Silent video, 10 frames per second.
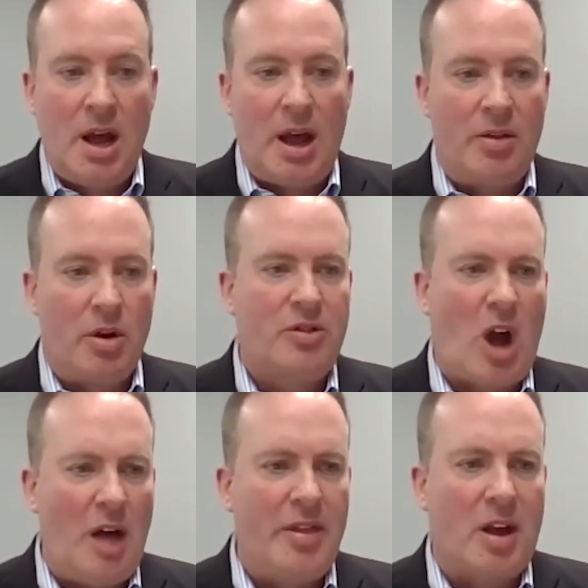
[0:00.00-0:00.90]
And
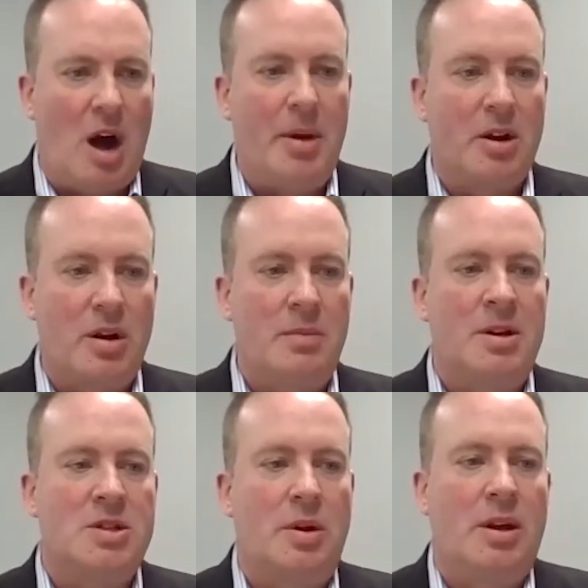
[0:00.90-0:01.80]
the common agreement
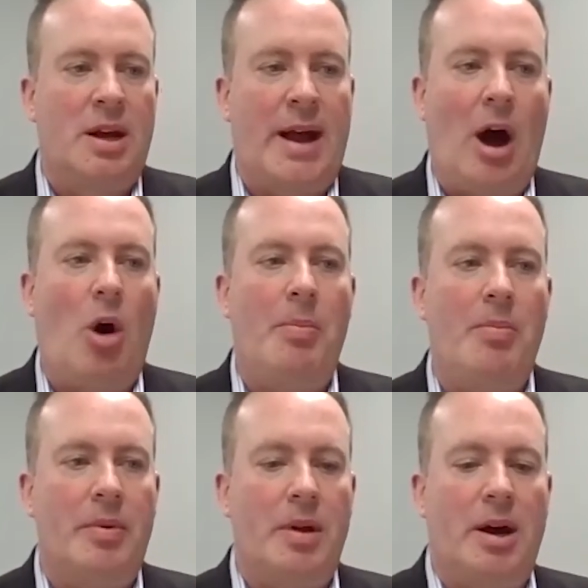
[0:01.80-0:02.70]
is really going to help
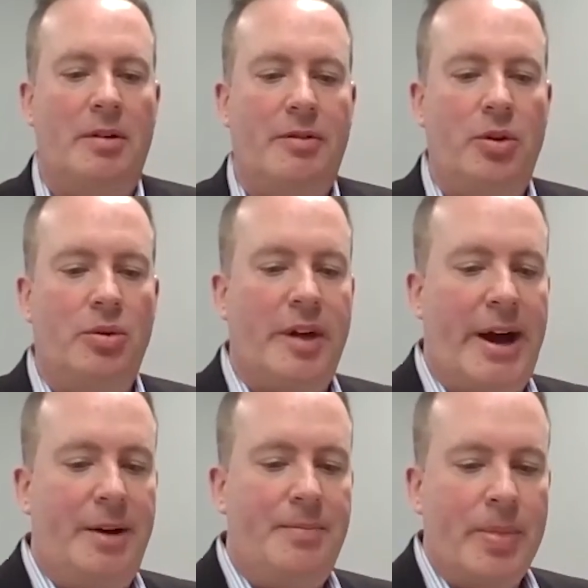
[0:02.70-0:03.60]
fuel
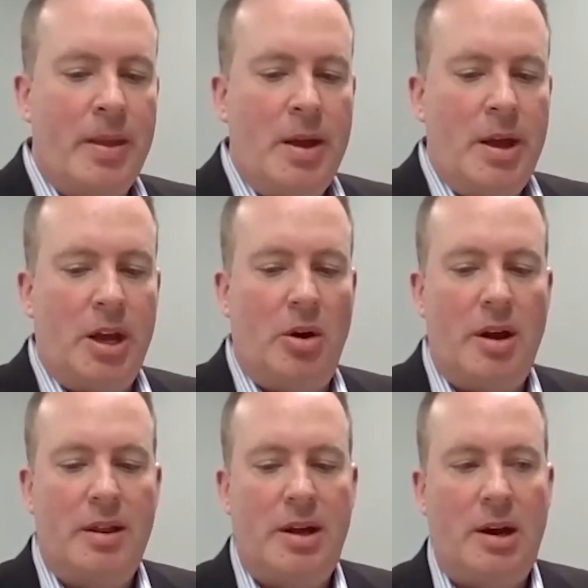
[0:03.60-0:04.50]
that.
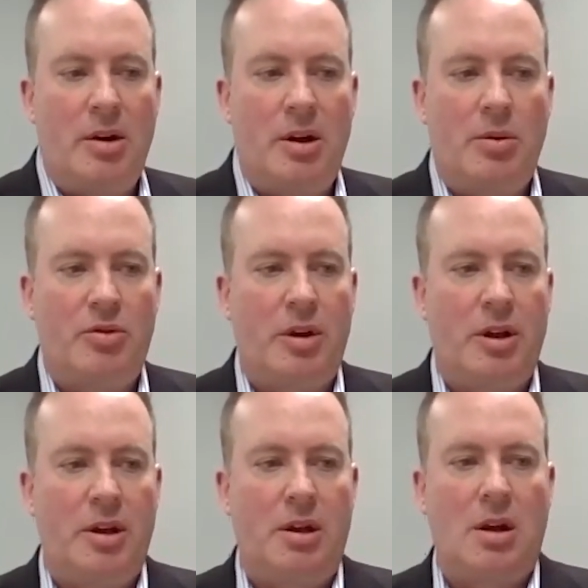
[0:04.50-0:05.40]
Another area was
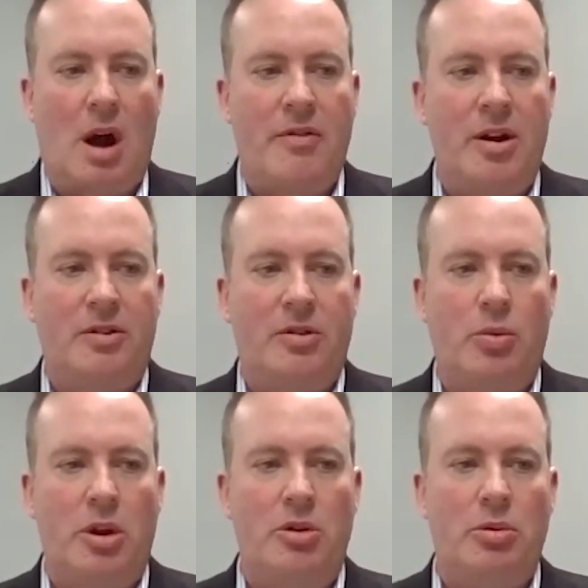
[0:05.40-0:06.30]
really governance.
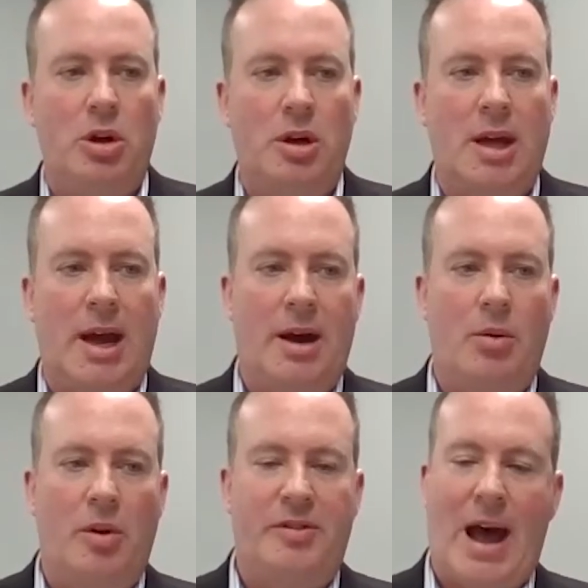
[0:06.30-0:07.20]
When you look at
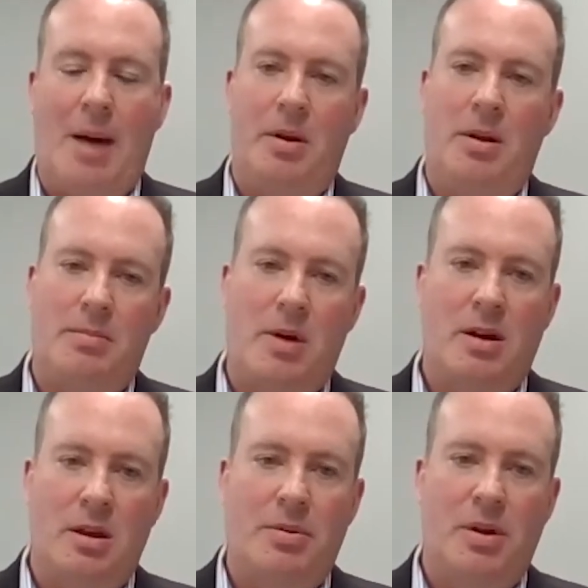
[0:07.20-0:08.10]
what's happened in the
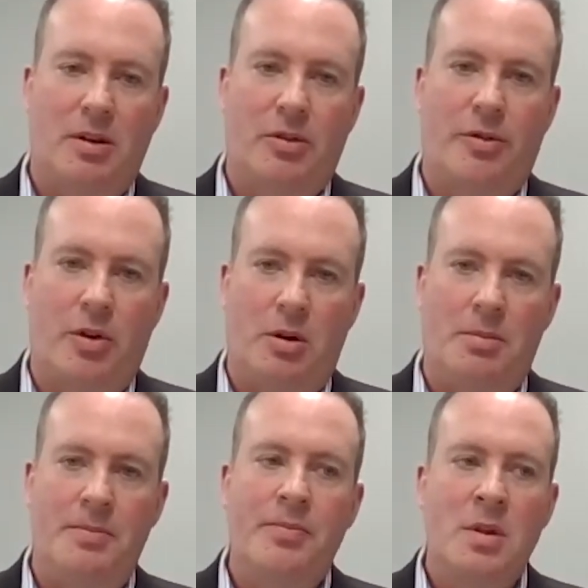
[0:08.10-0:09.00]
marketplace
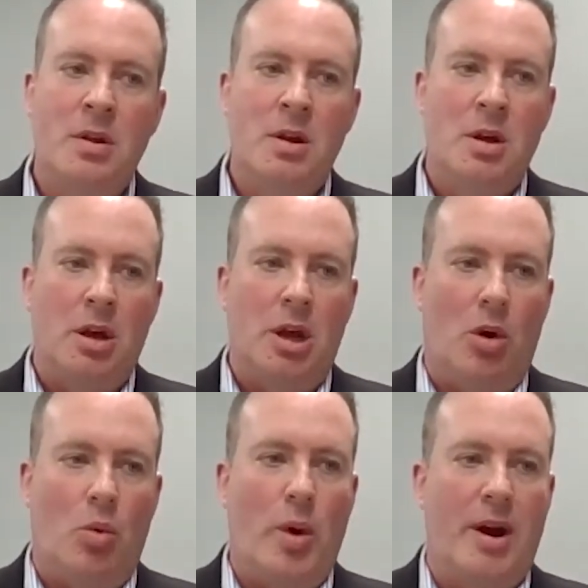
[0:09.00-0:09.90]
from
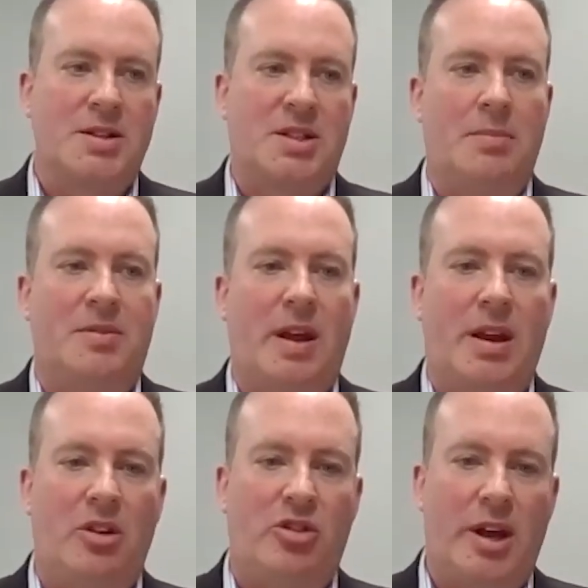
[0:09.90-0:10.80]
where some state
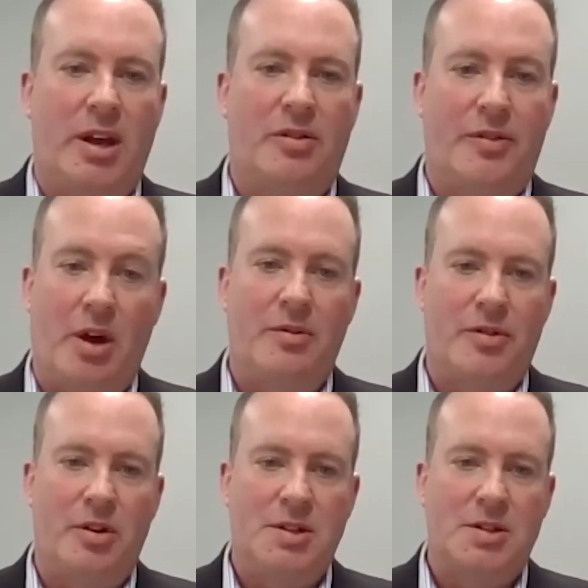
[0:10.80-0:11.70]
HIEs failed,
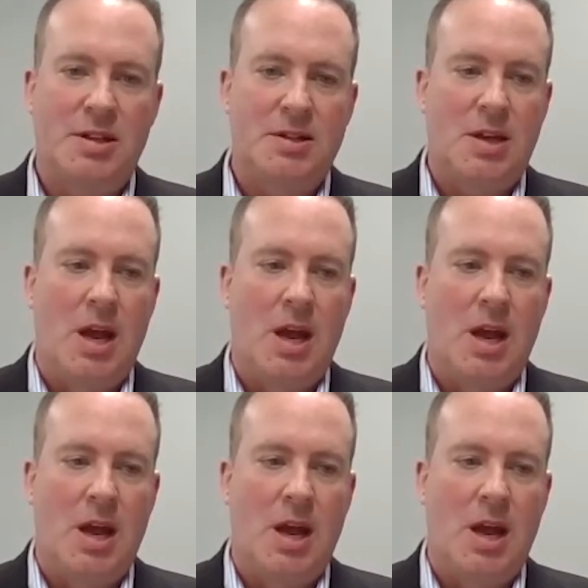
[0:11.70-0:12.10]
for instance,